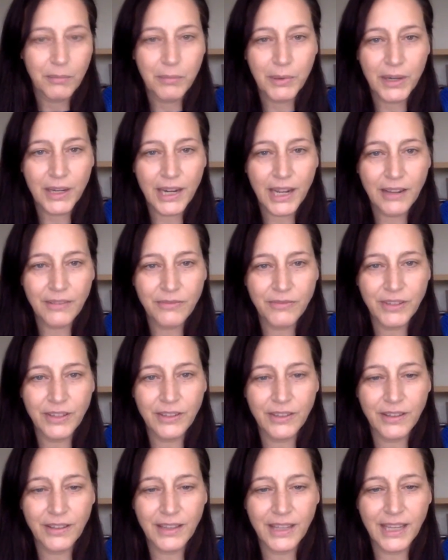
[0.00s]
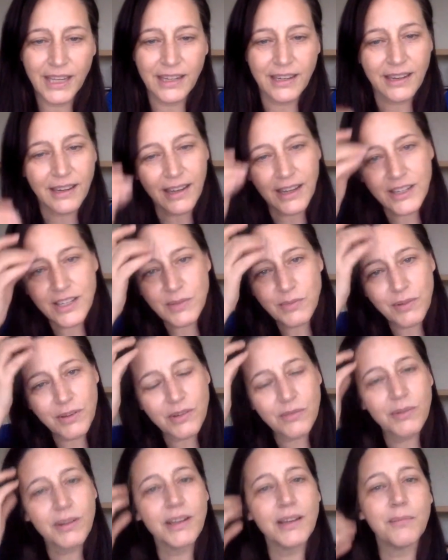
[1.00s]
but I feel like I just want
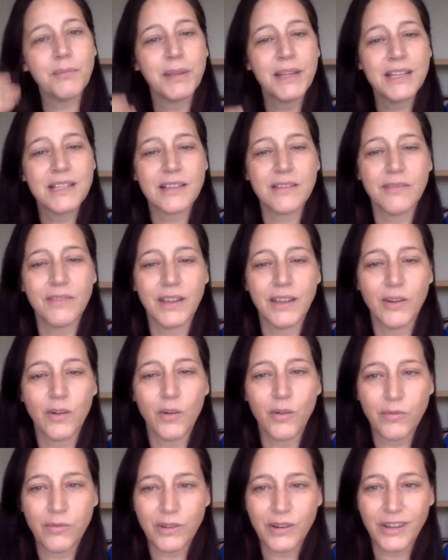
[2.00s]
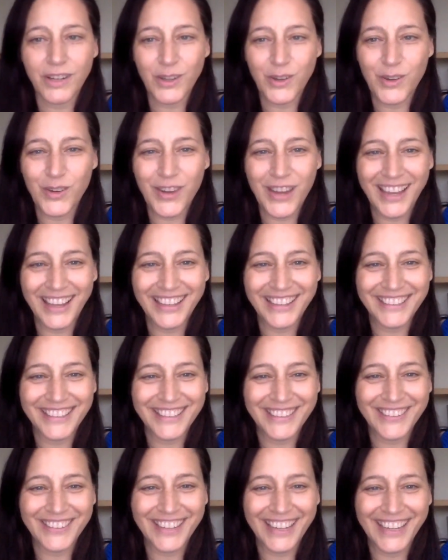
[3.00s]
to read a piece of it over you guys,
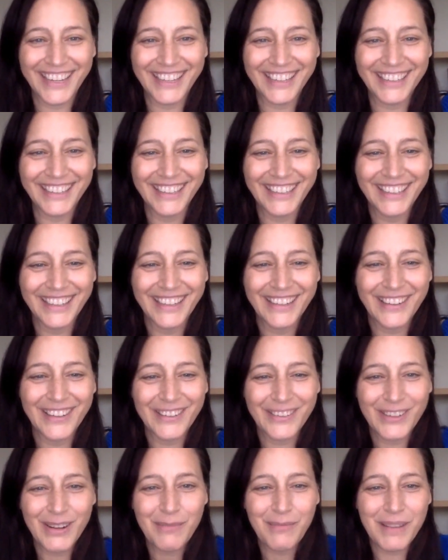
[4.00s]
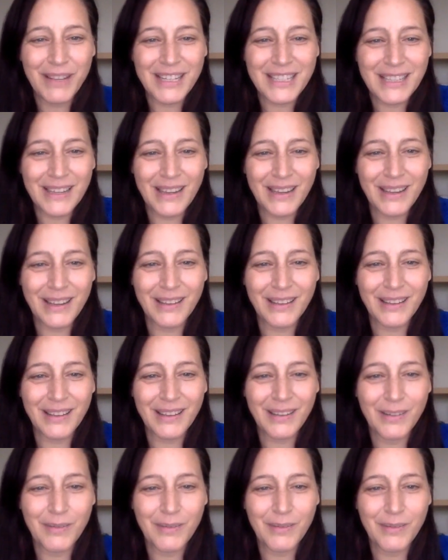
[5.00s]
okay? Um it's a
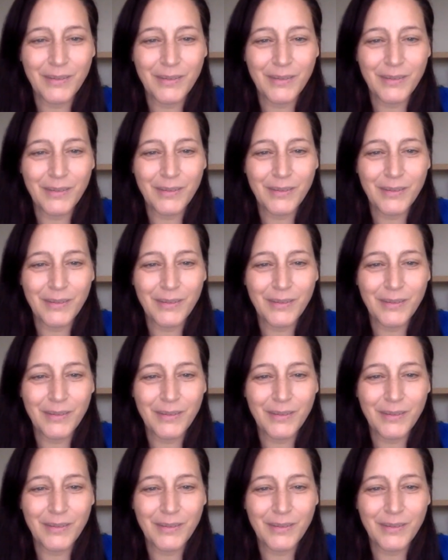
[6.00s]
papa.